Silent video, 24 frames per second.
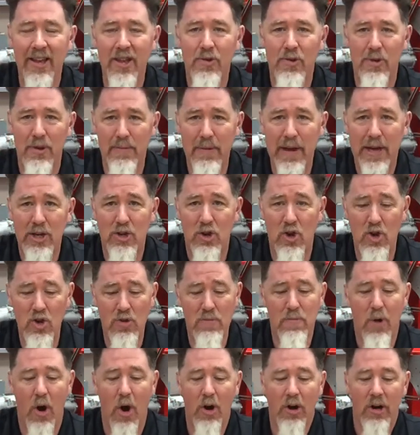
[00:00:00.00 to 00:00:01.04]
You want to make sure you
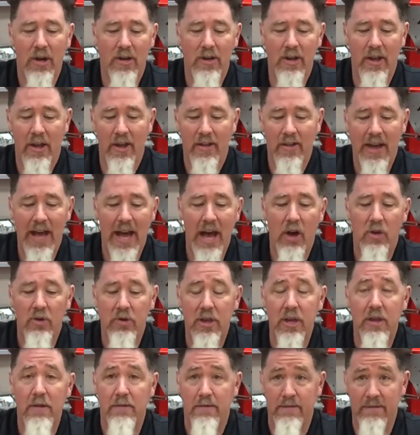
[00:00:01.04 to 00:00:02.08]
mark the
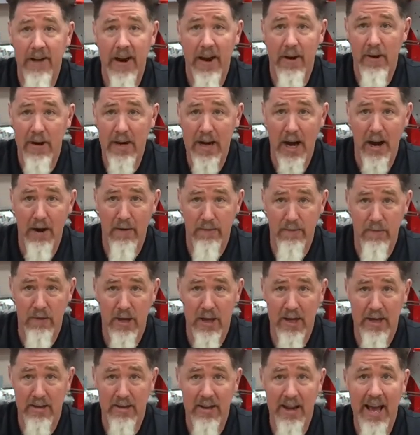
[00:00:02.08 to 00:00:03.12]
housing very carefully,
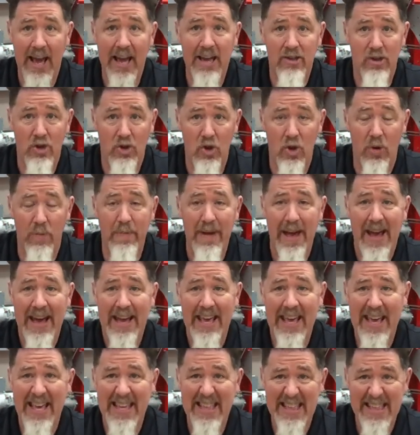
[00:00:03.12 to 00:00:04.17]
because it has to go
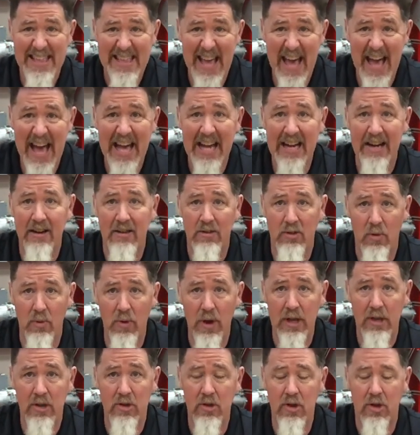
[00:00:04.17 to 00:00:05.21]
back exactly the way
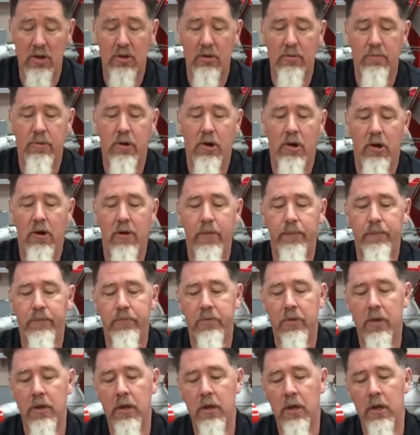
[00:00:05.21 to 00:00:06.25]
you took it
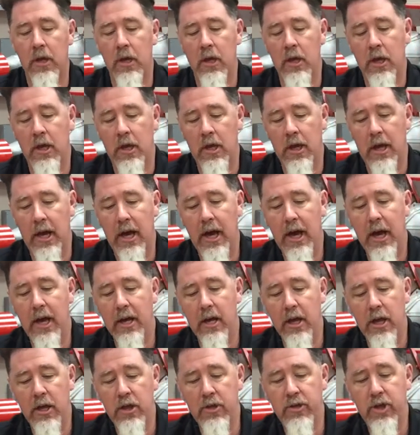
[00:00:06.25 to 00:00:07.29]
apart.
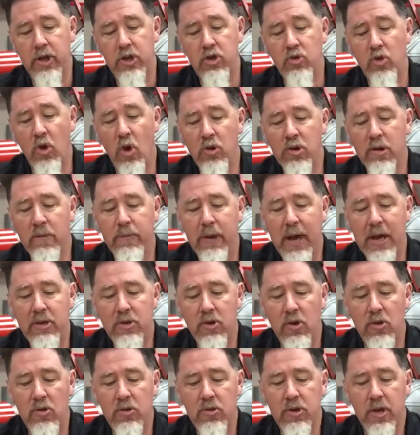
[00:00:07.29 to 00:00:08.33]
The scroll
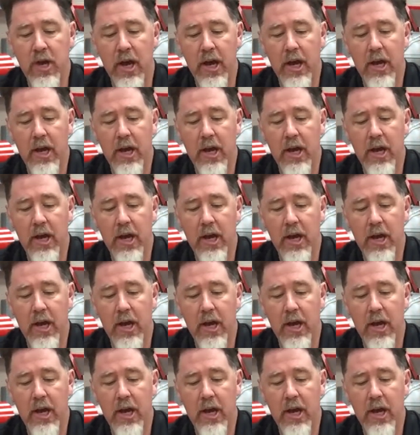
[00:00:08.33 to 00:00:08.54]
compressors,